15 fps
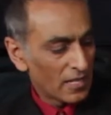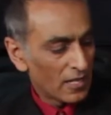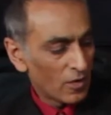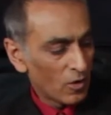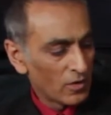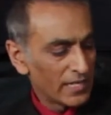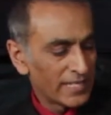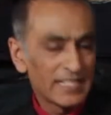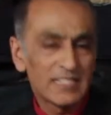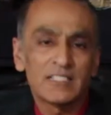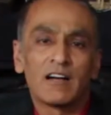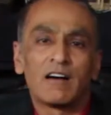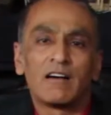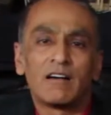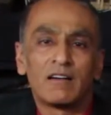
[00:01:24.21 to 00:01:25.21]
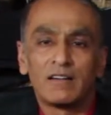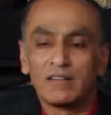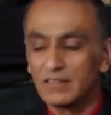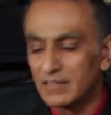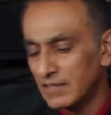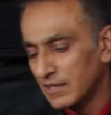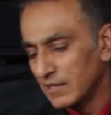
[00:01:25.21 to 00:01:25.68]
on a
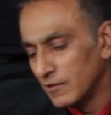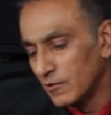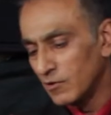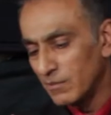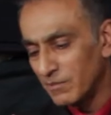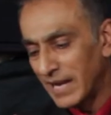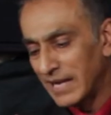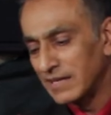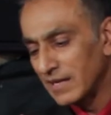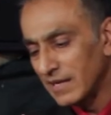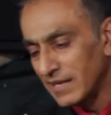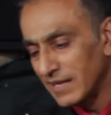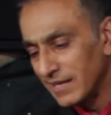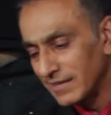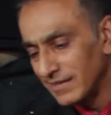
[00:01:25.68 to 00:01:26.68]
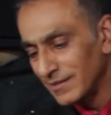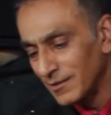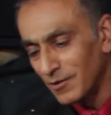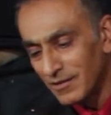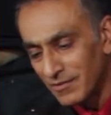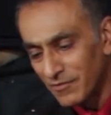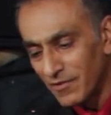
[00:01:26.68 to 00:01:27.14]
guitar or a mandolin
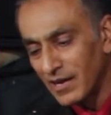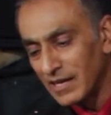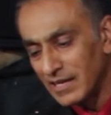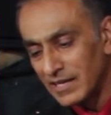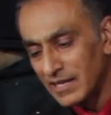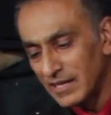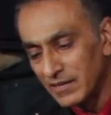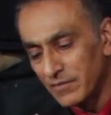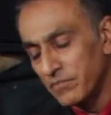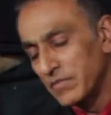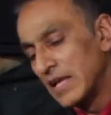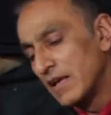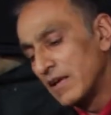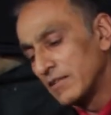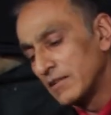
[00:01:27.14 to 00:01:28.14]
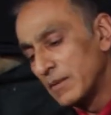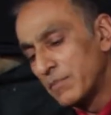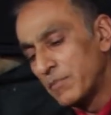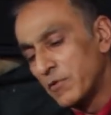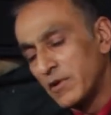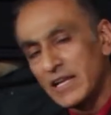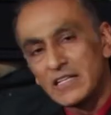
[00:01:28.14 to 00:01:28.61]
or a violin, the
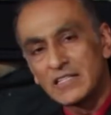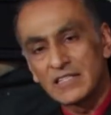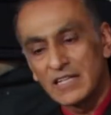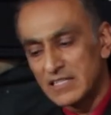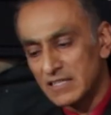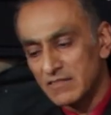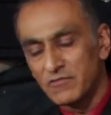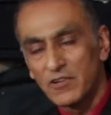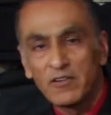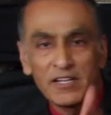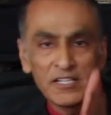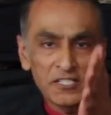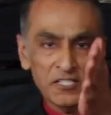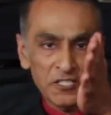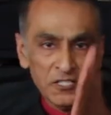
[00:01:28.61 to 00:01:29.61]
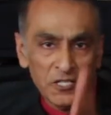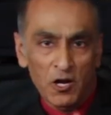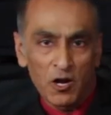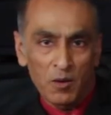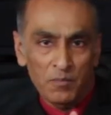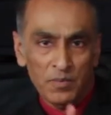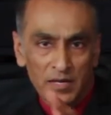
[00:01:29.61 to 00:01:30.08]
bridge is a very
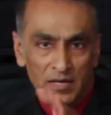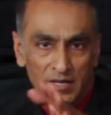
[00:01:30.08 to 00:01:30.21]
sharp